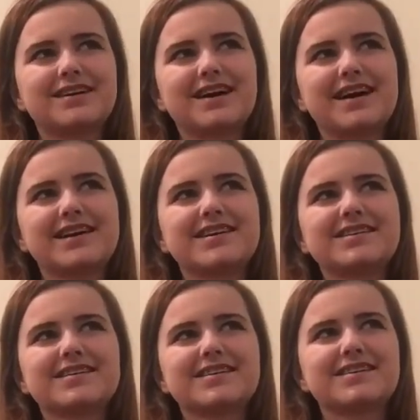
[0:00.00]

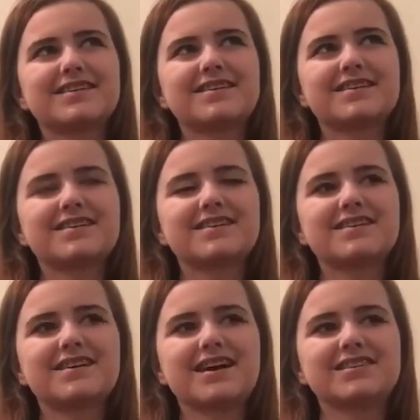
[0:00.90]

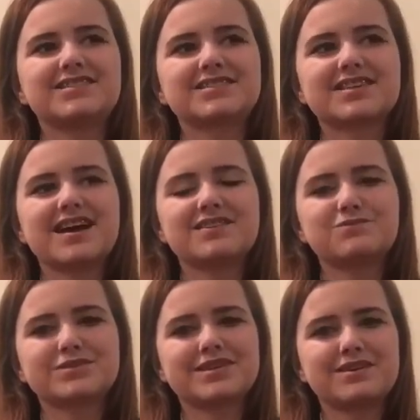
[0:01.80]
I just kind of
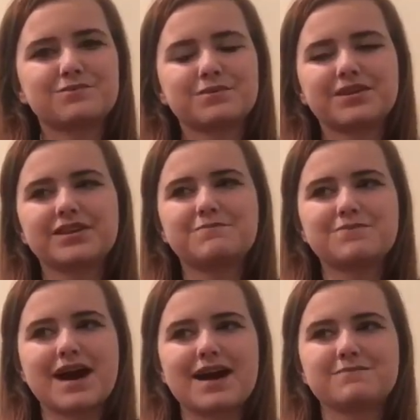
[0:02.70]
was in a really
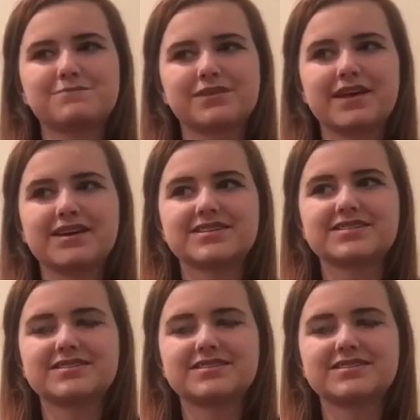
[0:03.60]
bad place.